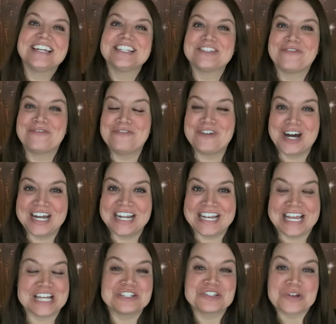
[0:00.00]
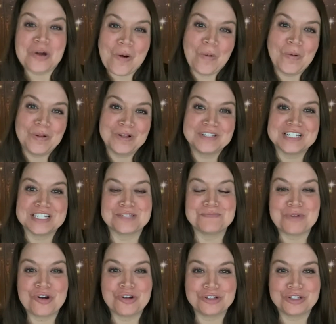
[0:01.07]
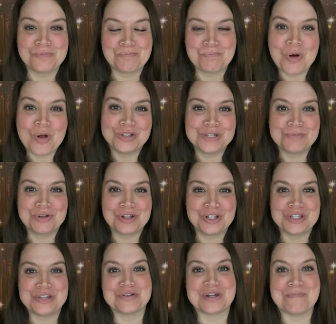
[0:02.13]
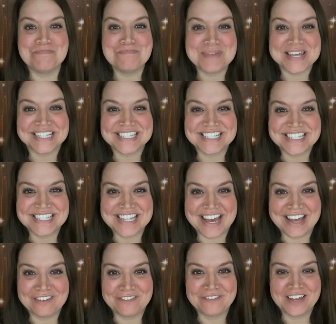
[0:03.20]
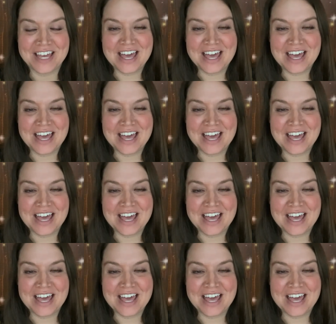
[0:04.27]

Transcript: It's fun, it's cold, it's moldable, you can build stuff.